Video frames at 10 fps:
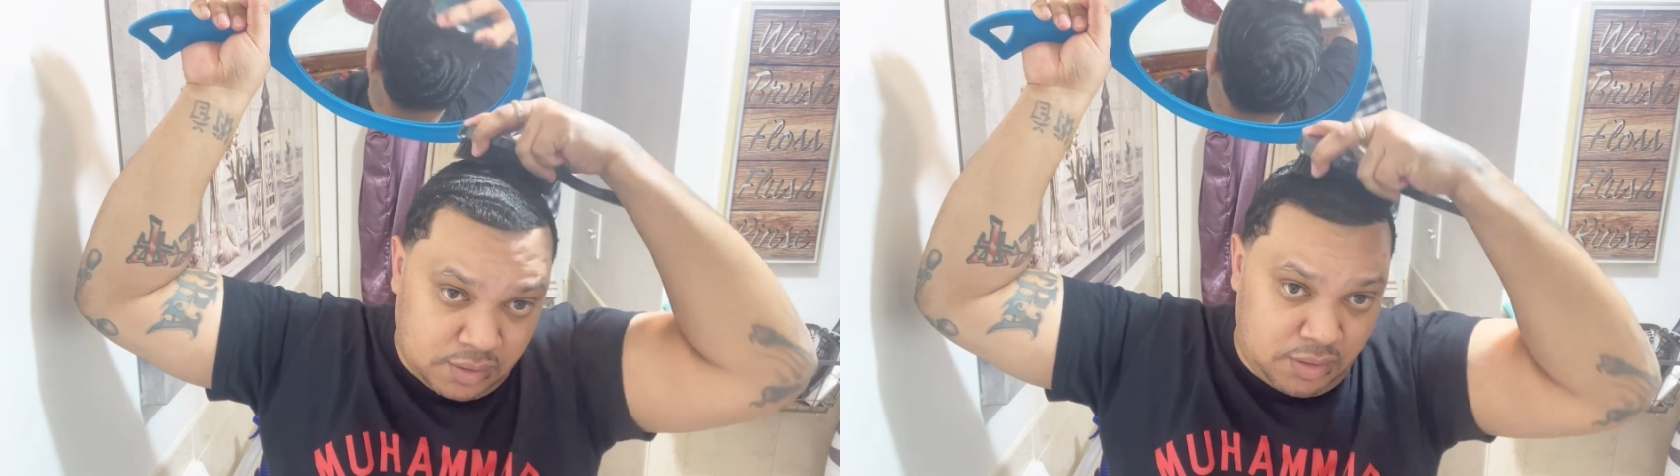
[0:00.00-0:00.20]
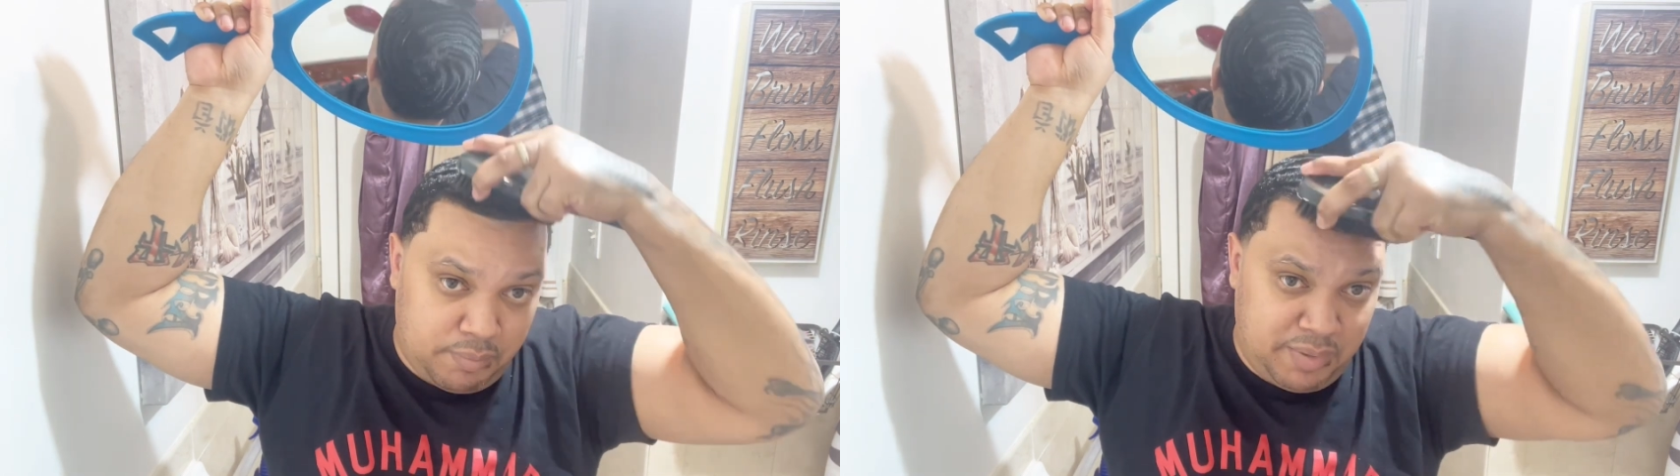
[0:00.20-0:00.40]

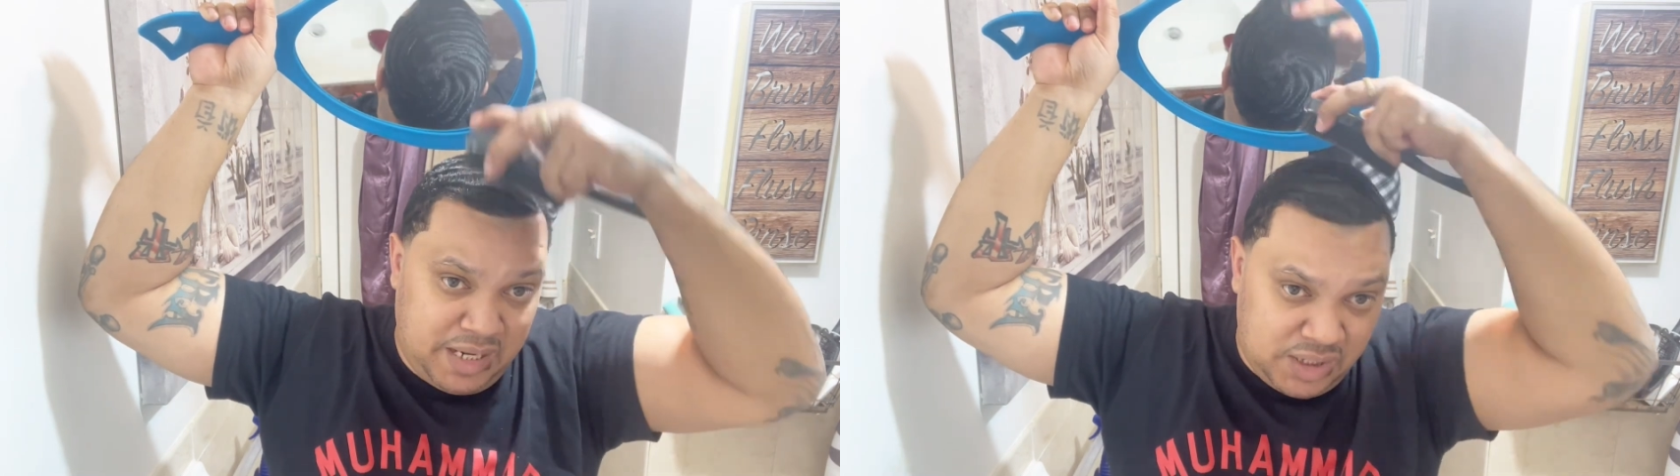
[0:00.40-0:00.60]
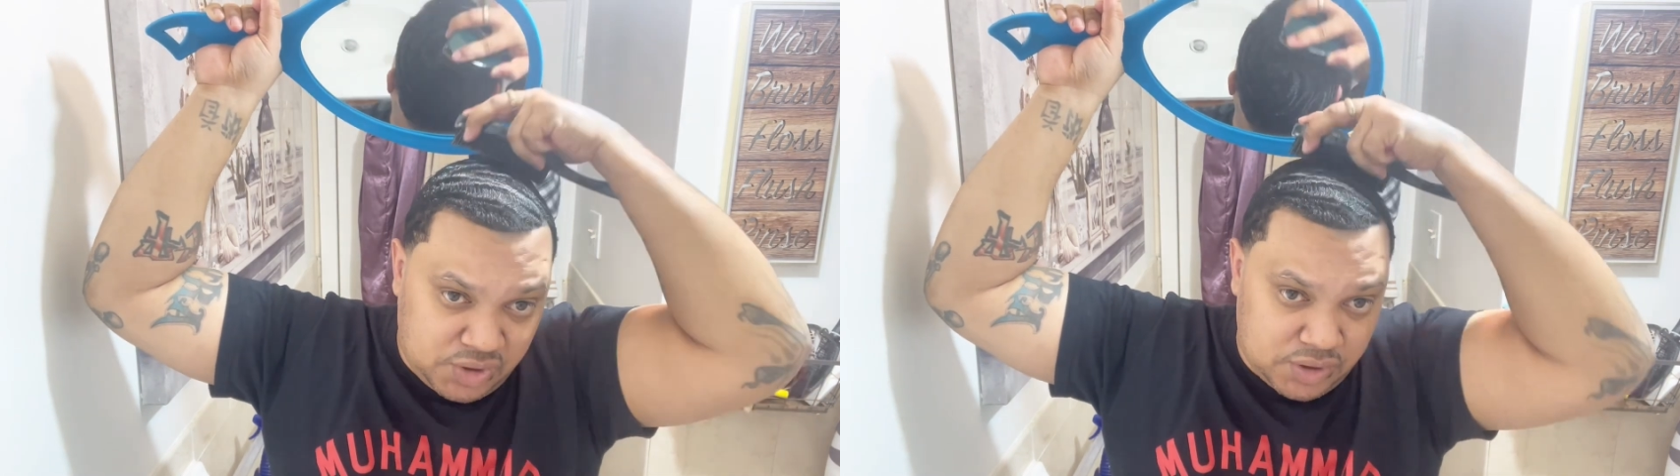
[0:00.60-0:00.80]
a
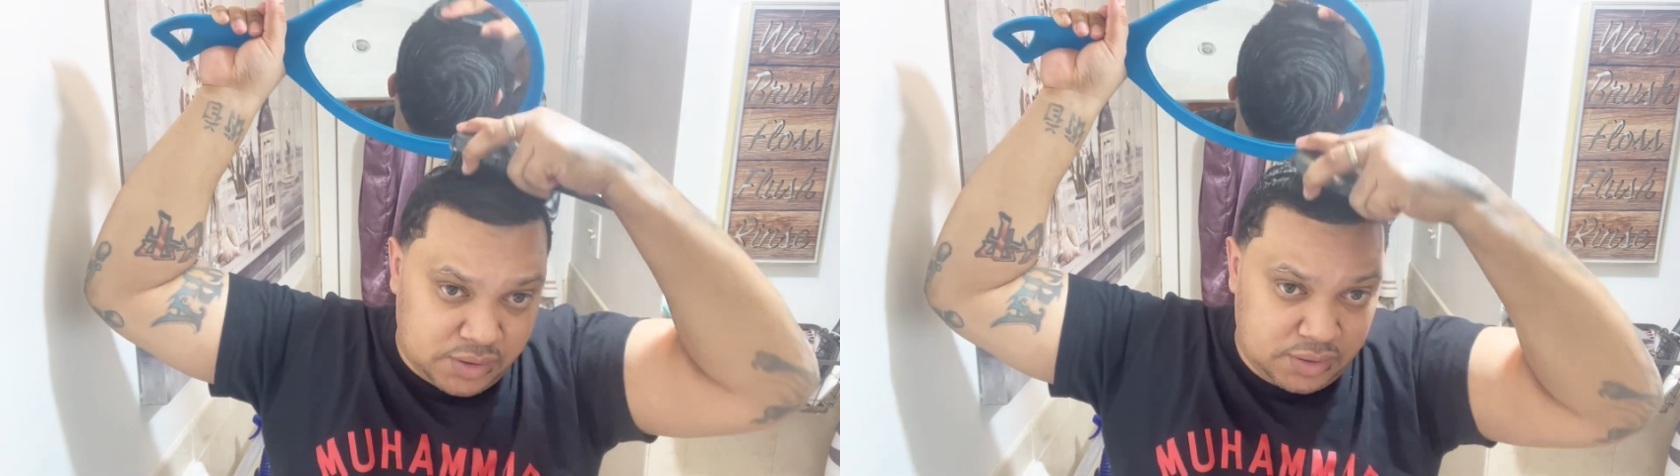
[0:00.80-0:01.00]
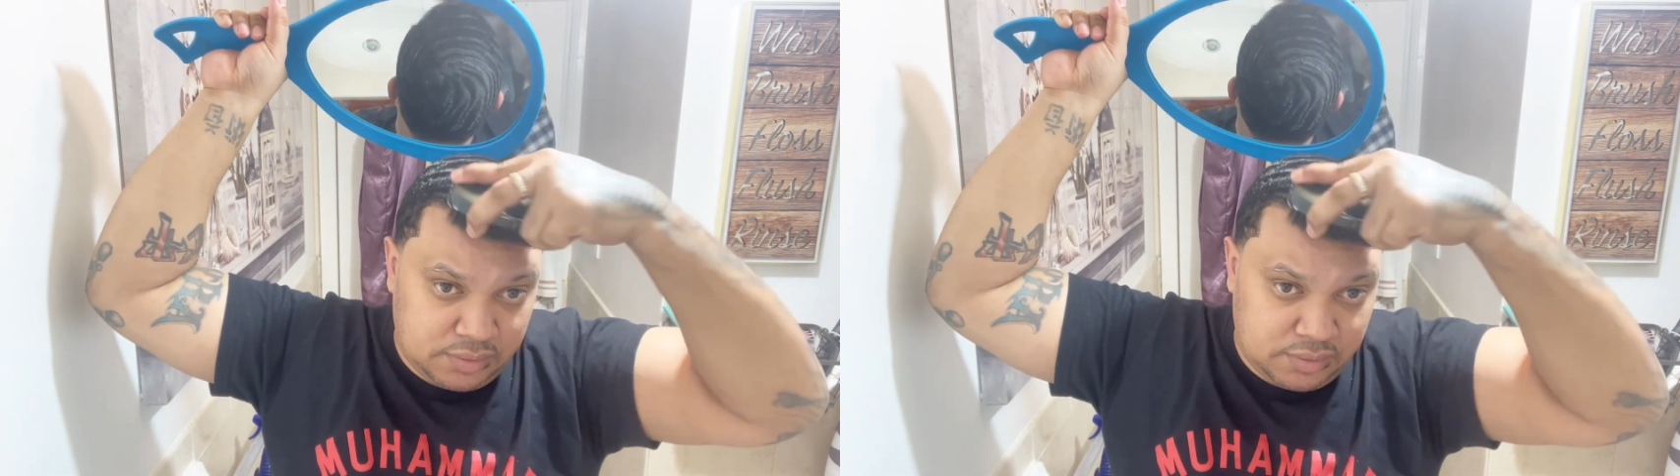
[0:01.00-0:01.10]
bleach,